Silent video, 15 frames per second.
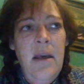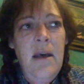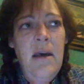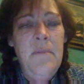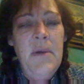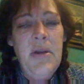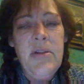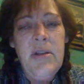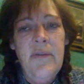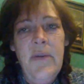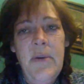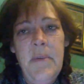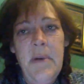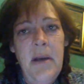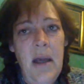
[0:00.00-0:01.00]
Most of
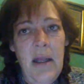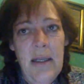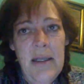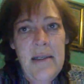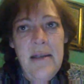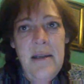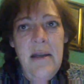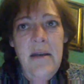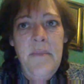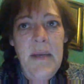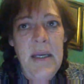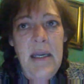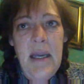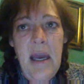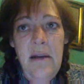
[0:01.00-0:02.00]
them are not listening to
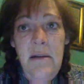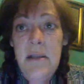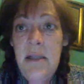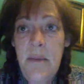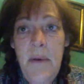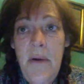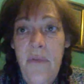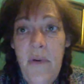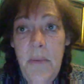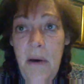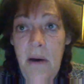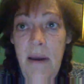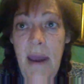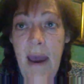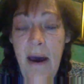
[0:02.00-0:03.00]
me yet. Some of them
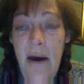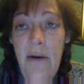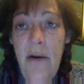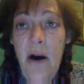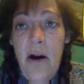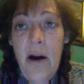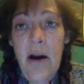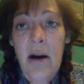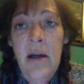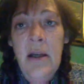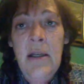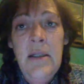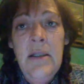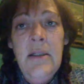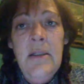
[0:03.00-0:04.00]
are,
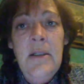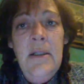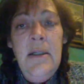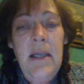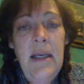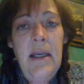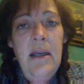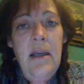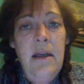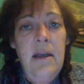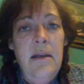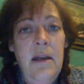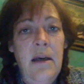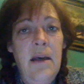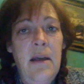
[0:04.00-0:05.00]

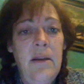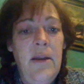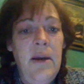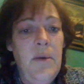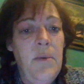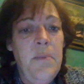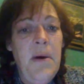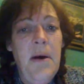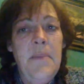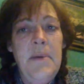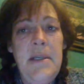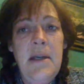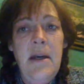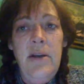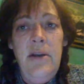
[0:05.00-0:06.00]
and they will probably
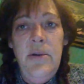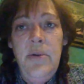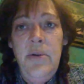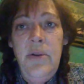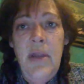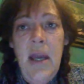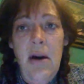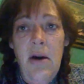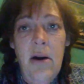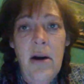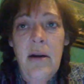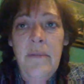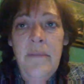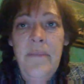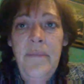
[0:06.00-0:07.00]
tell you who they are.